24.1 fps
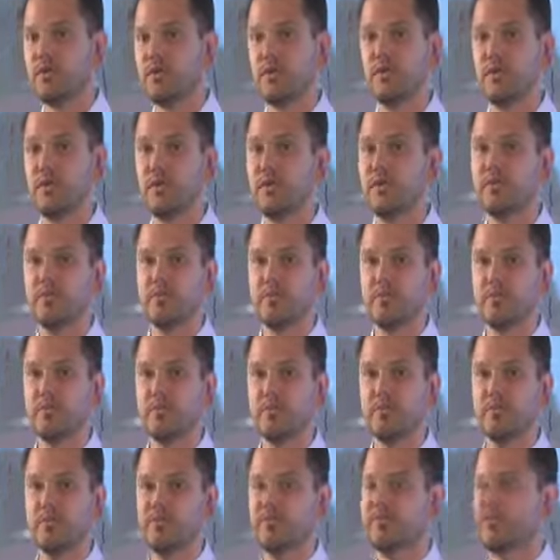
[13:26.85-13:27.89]
So if you know someone
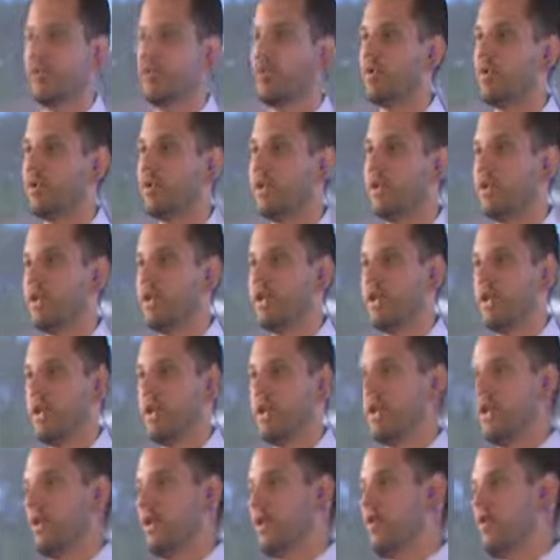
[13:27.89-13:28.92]
who's in Florida
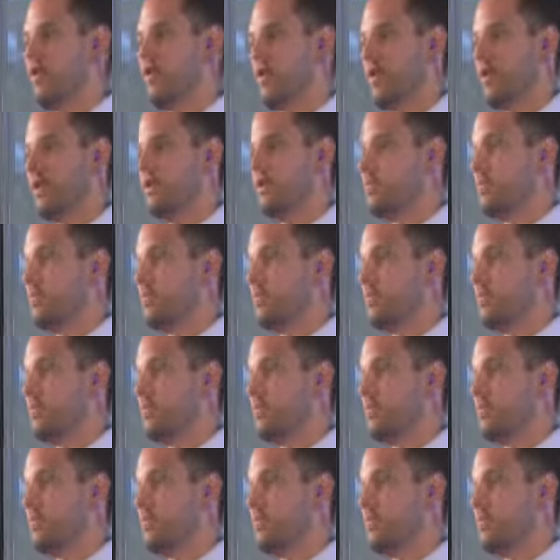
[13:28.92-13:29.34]
or